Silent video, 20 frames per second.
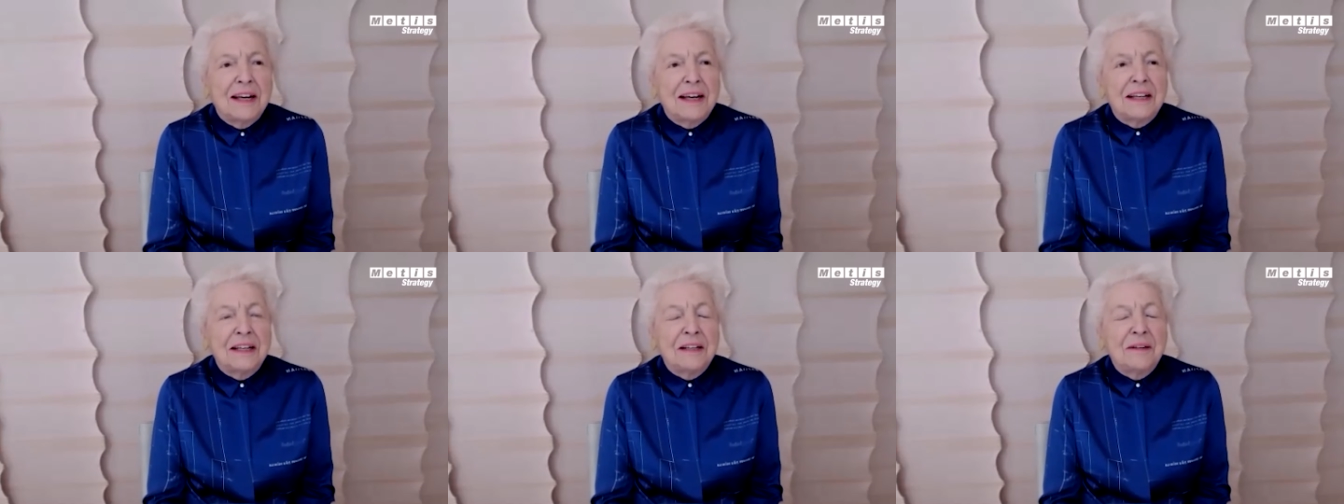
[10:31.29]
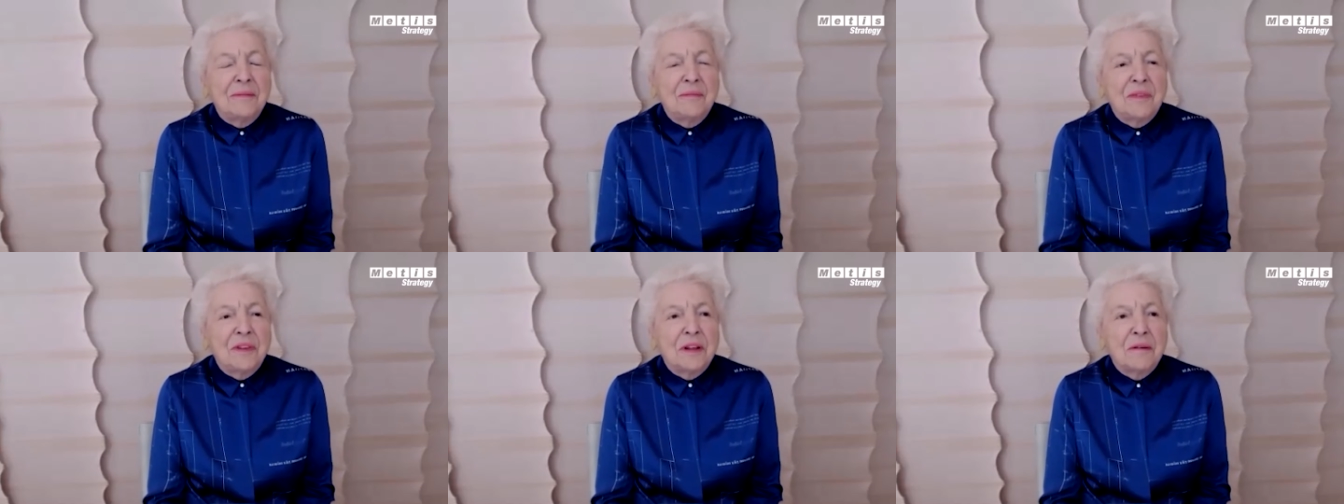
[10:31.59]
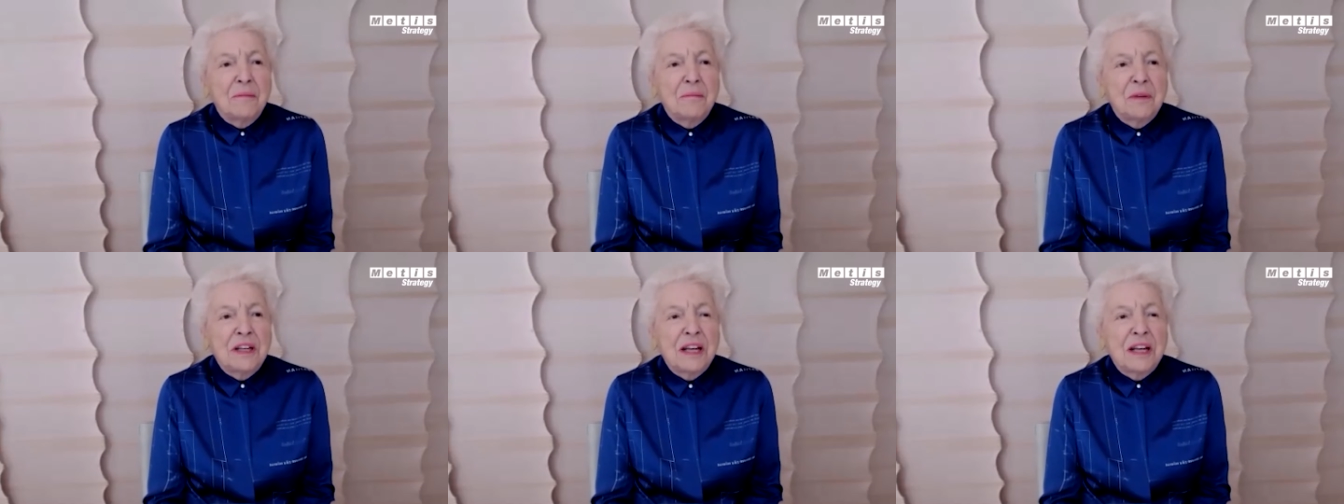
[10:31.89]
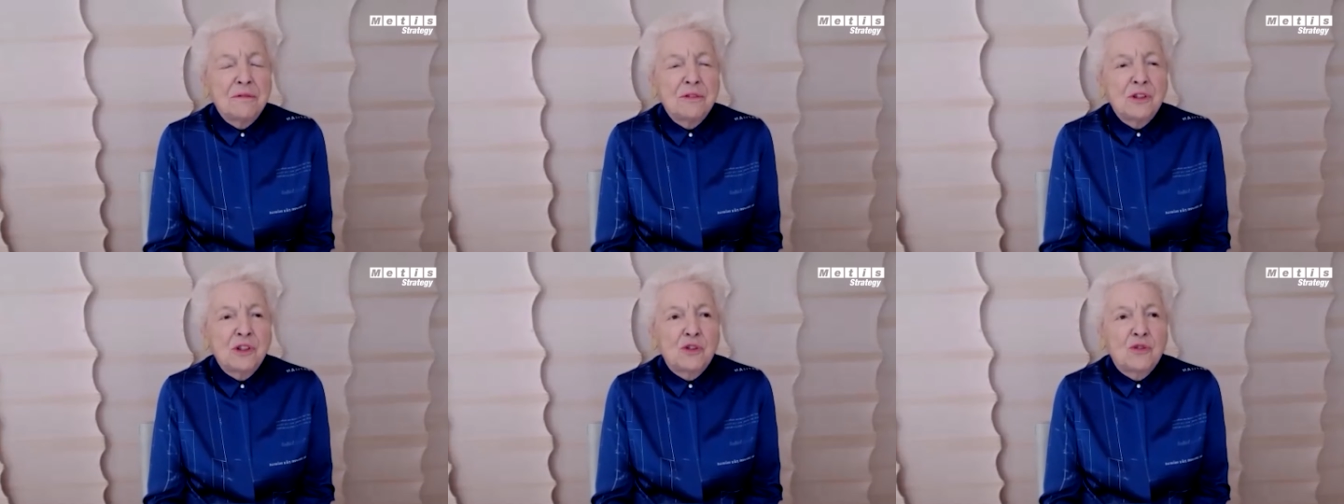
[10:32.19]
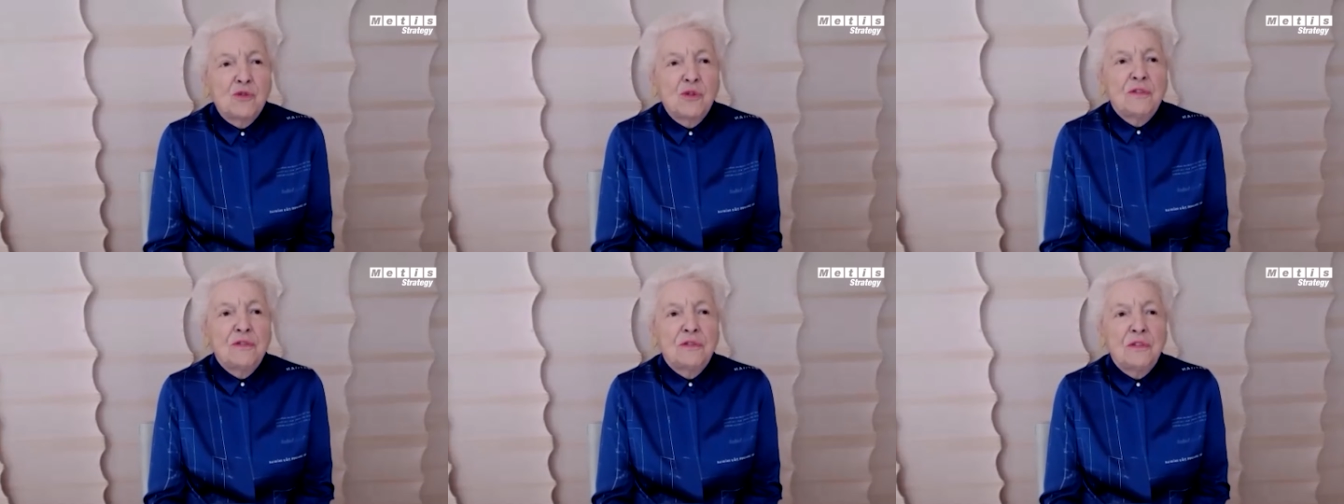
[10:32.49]
Um, but I was
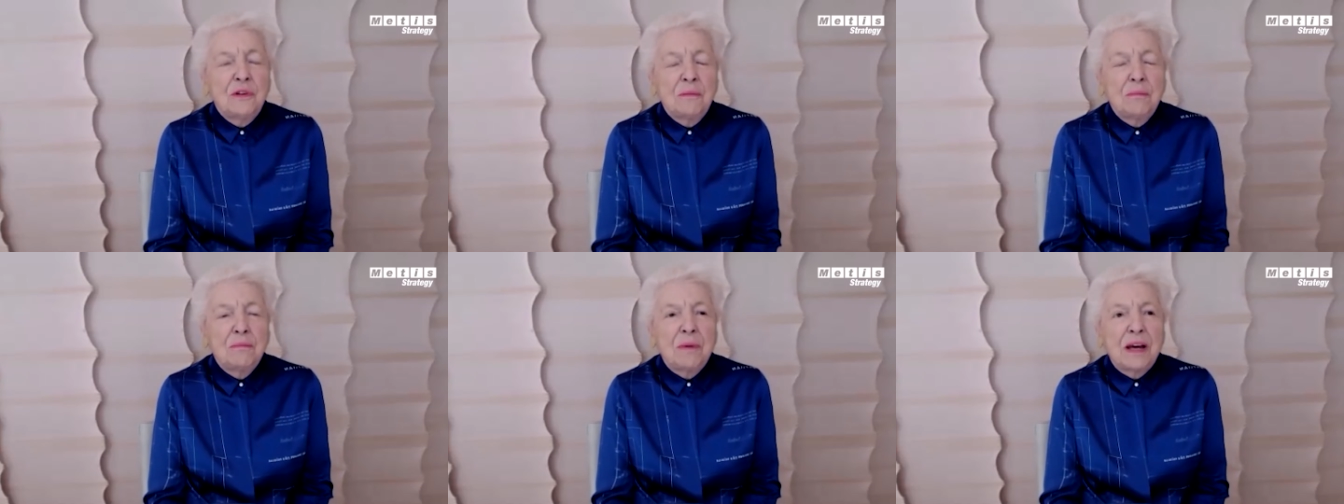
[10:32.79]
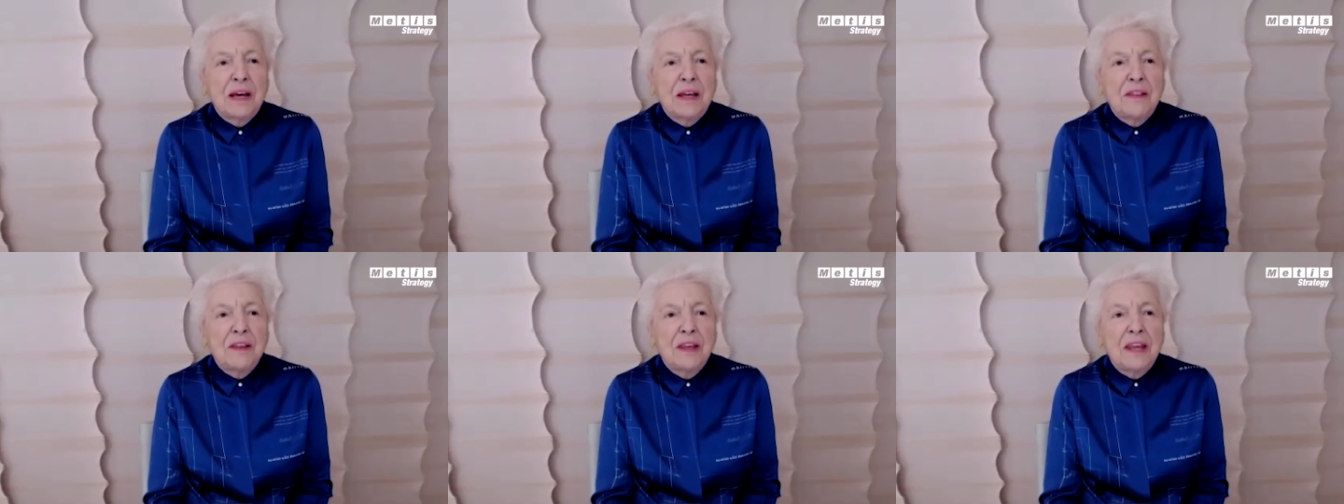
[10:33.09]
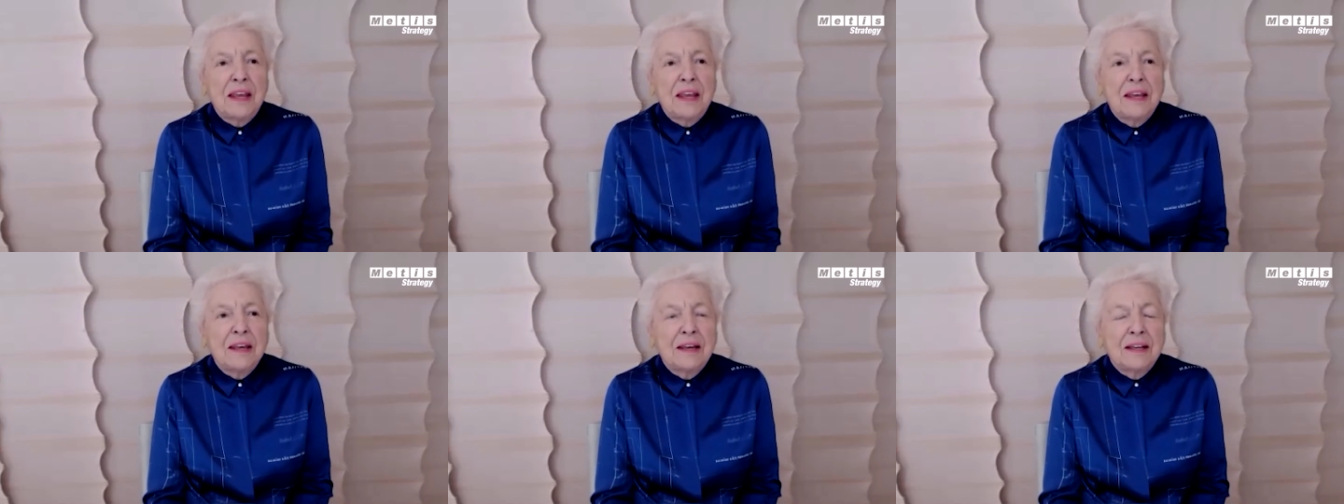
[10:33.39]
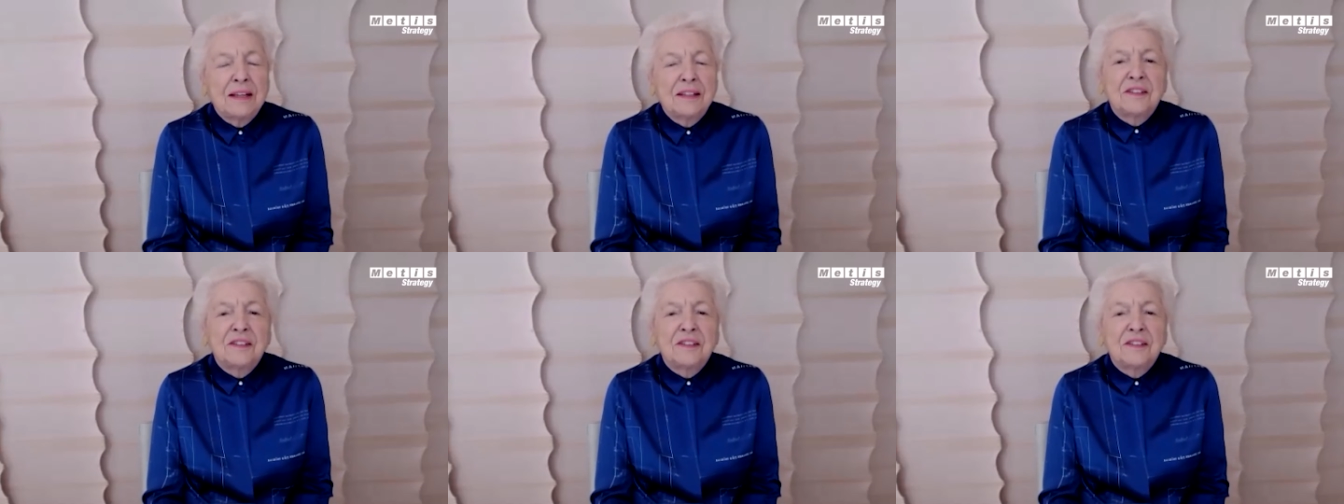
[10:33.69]
driven by the